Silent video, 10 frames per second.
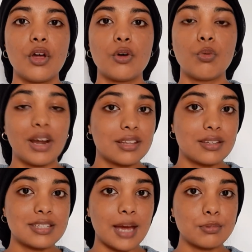what are the
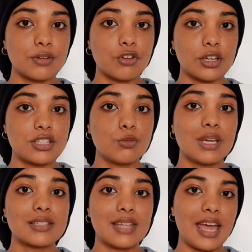types of cotton
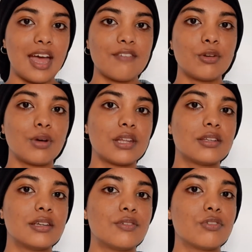wicks they have and what are
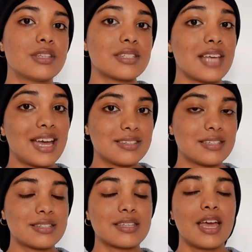the different sizes.